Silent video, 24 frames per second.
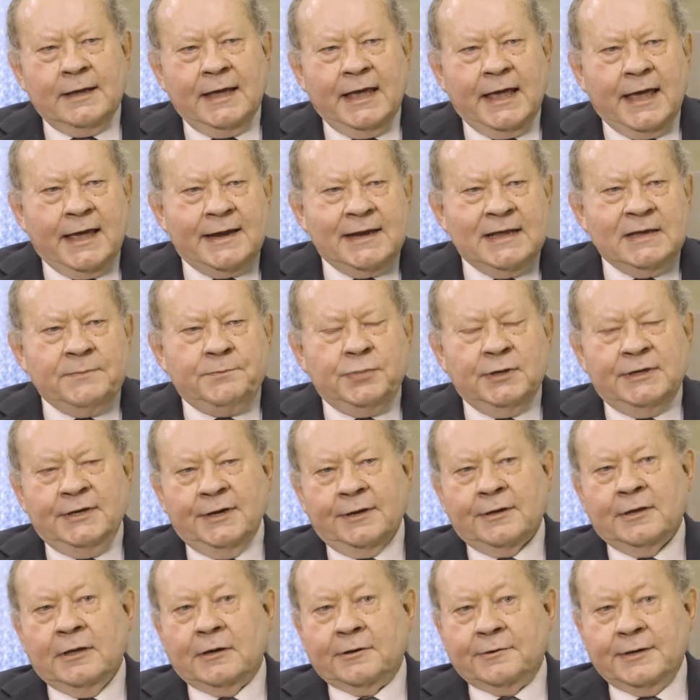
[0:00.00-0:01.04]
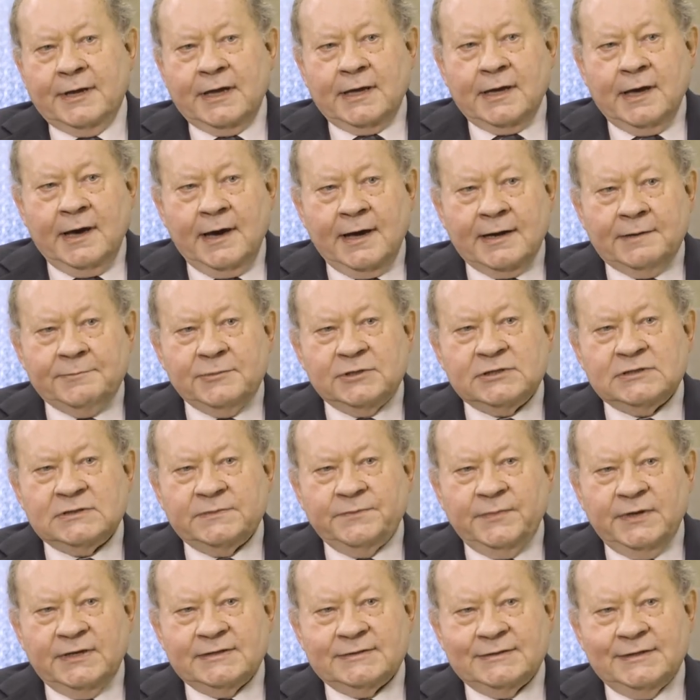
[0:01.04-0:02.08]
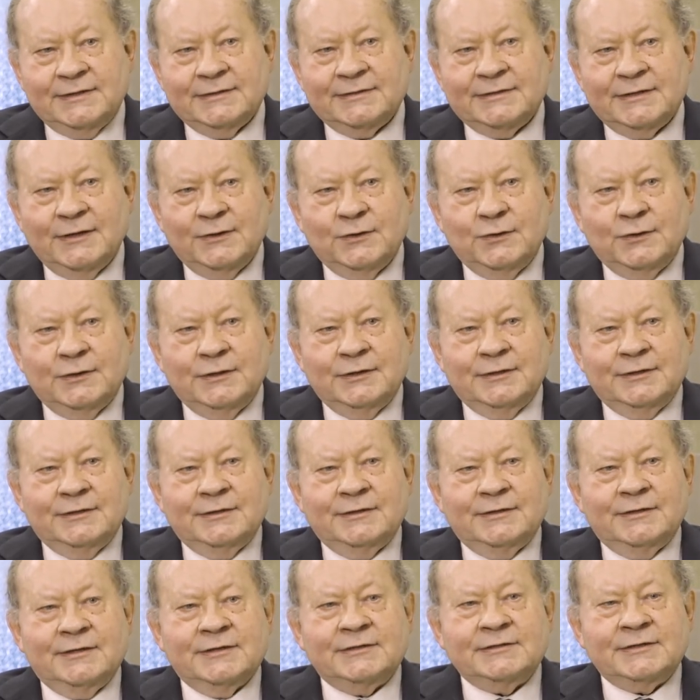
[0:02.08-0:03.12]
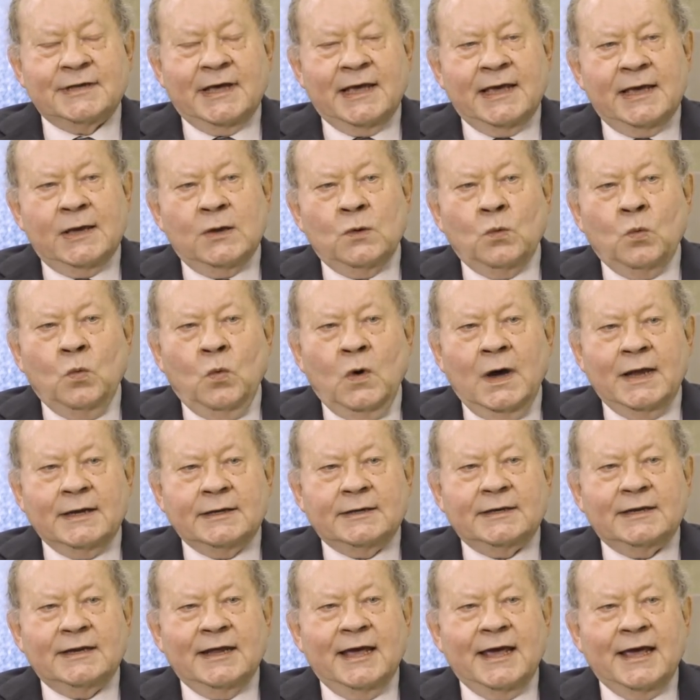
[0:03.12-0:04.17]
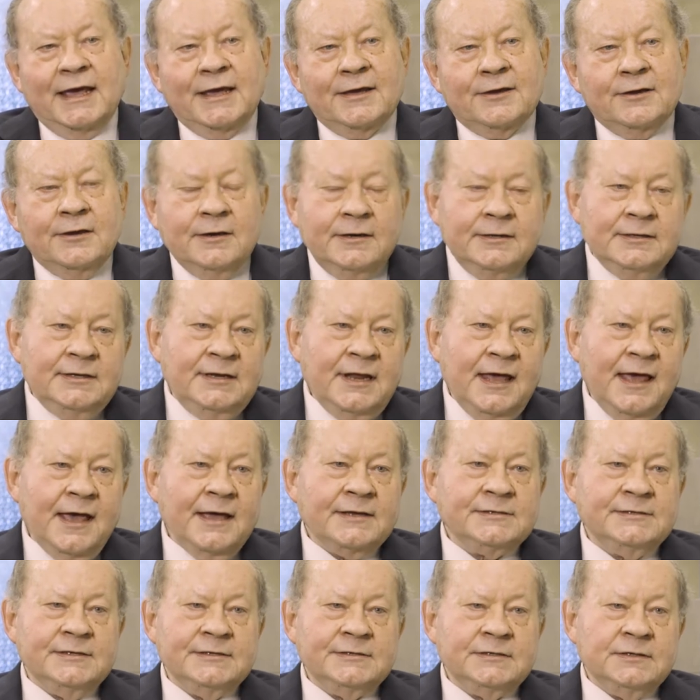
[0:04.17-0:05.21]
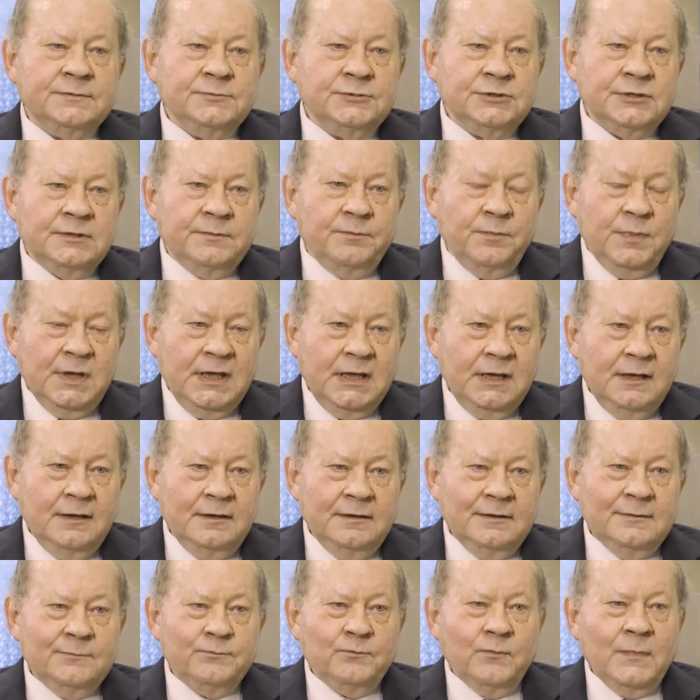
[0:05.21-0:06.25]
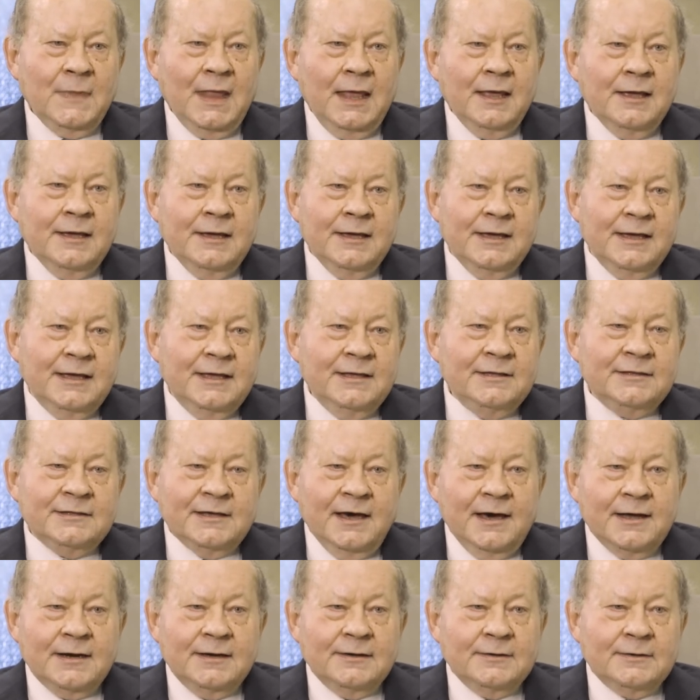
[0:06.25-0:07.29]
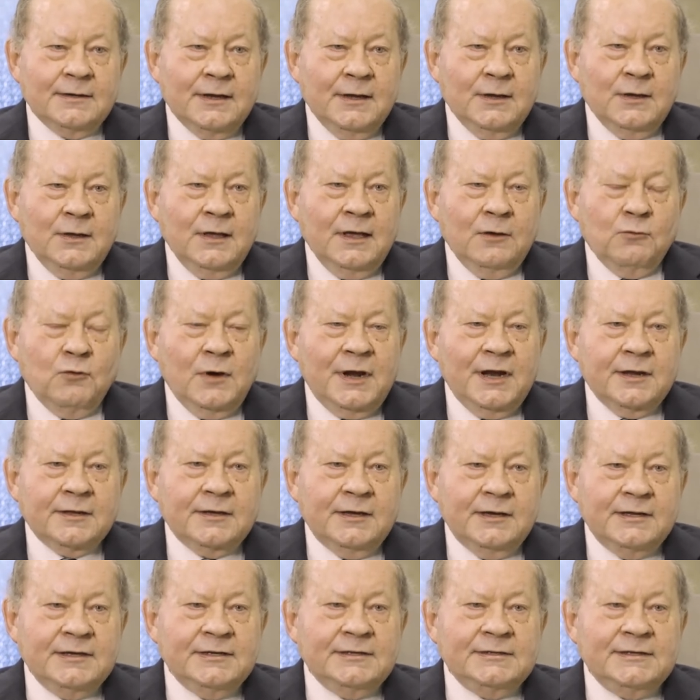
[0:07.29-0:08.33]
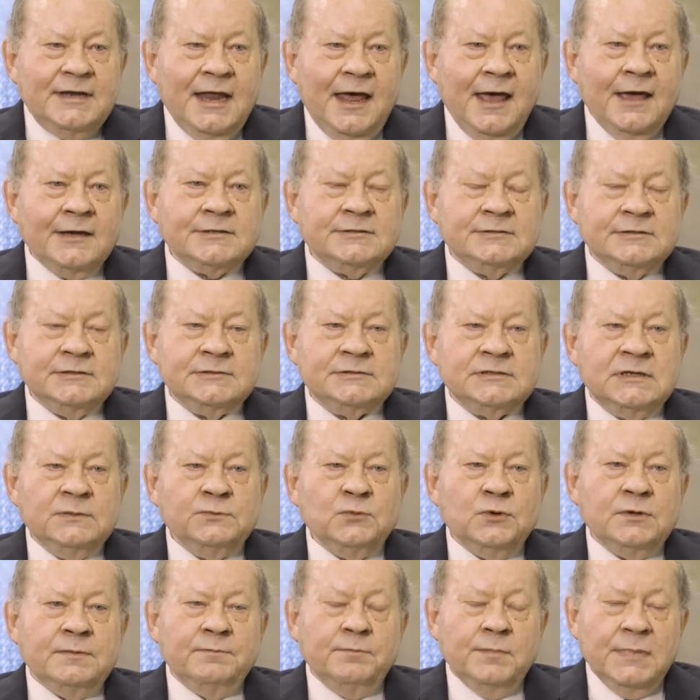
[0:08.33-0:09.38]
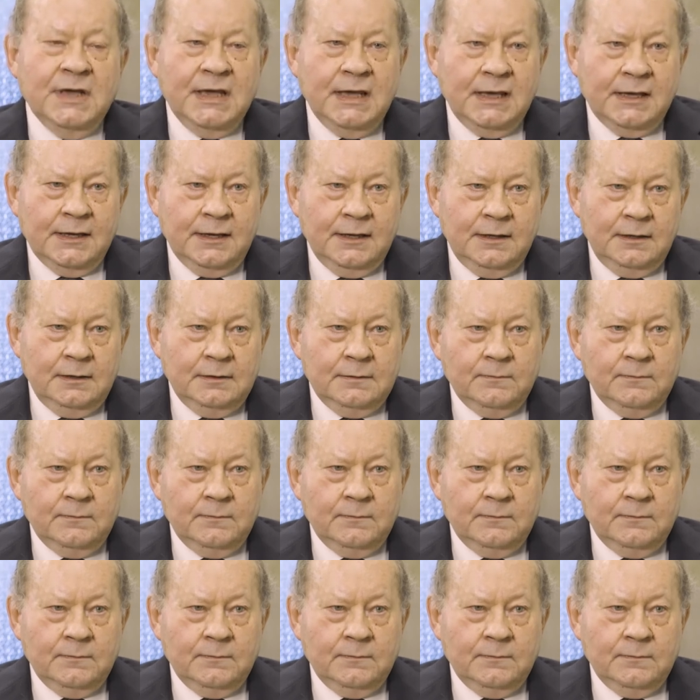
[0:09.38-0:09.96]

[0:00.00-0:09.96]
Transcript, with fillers: any particular economist's business to say what a good tax system should be. He thought it, what a good tax system would be